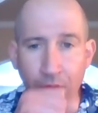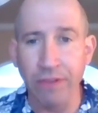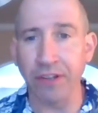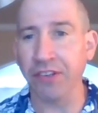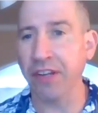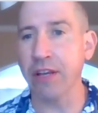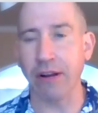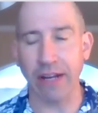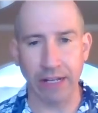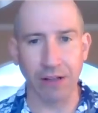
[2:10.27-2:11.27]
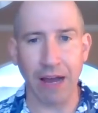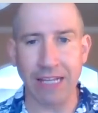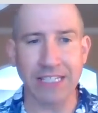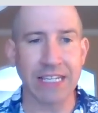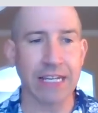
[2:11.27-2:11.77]
the city on a hill
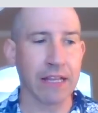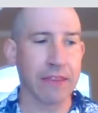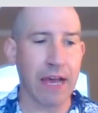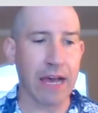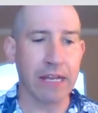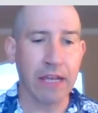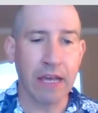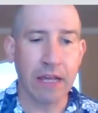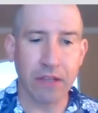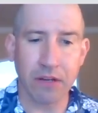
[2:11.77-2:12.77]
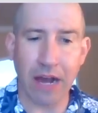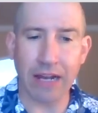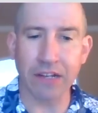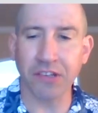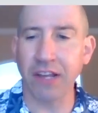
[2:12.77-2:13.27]
idea that the
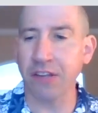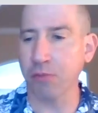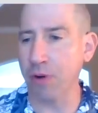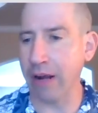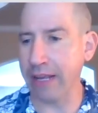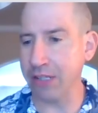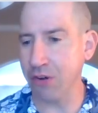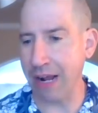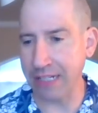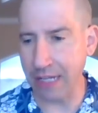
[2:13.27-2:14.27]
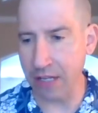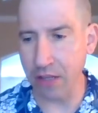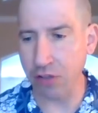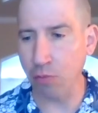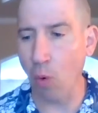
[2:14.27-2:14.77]
United States will not get dragged into
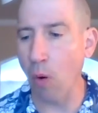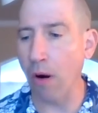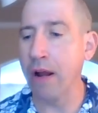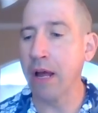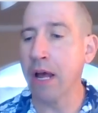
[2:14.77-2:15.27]
this war.